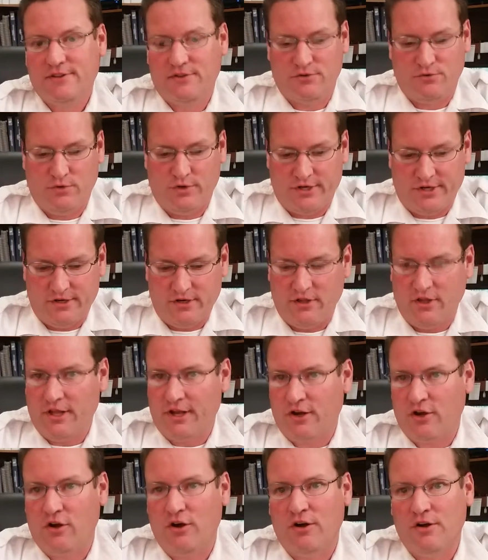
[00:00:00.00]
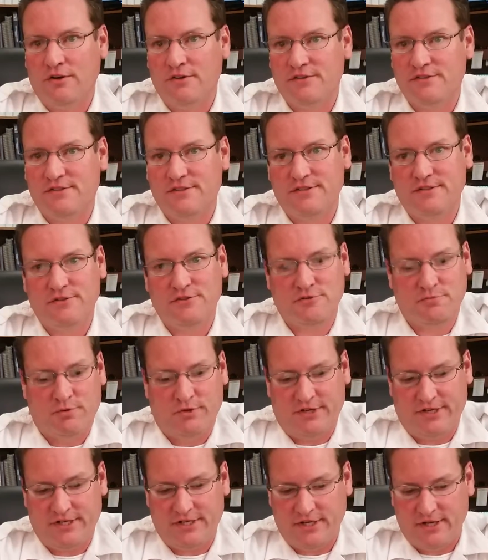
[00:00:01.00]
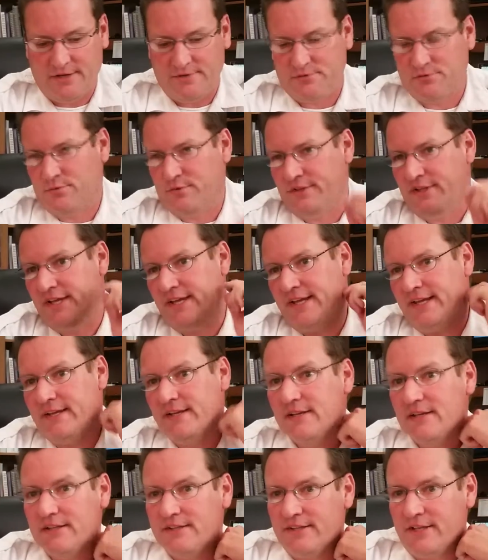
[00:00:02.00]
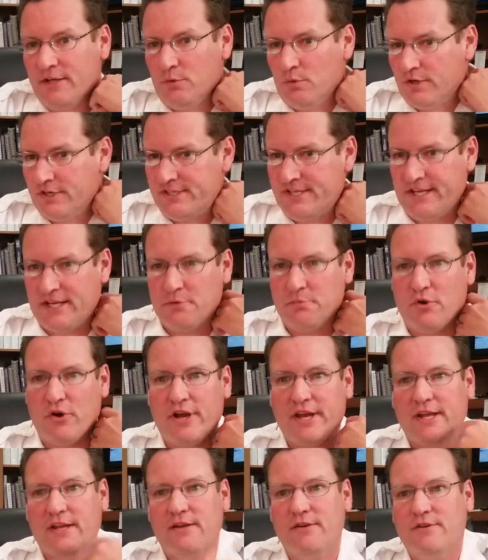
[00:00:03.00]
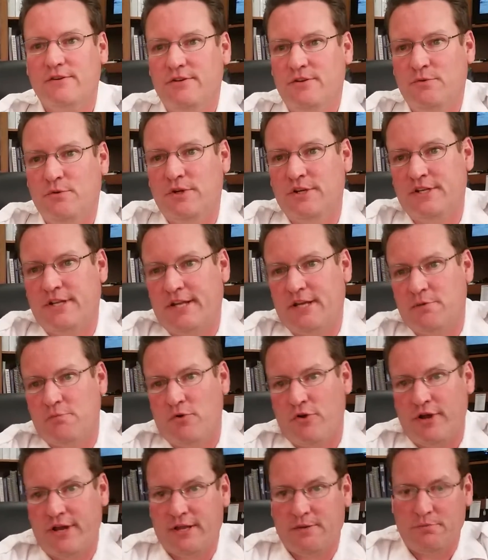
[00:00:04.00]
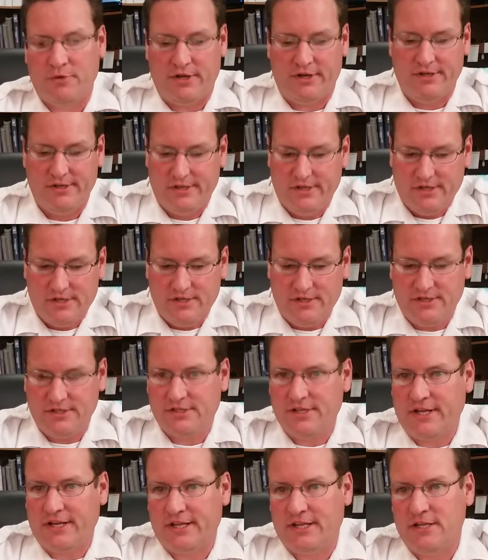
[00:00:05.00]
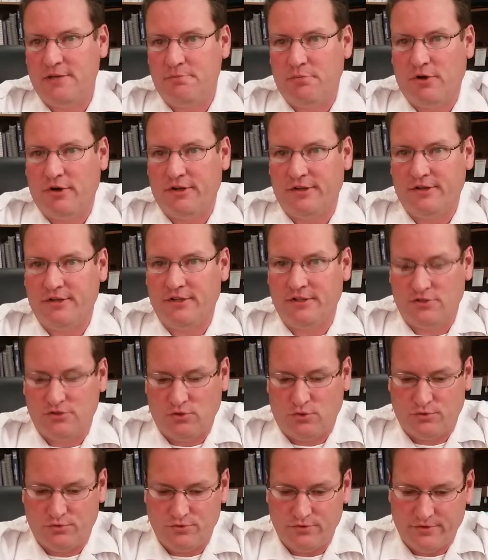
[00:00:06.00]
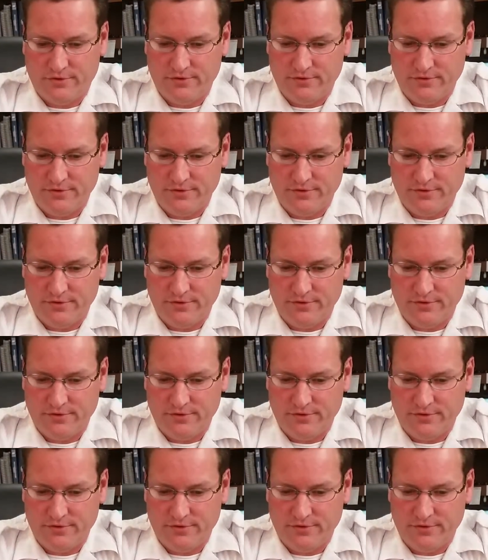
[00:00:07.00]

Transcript: They're running a lot of calls. There's plenty of times when they want to take a break. You want to take a break, but you just got to keep on soldiering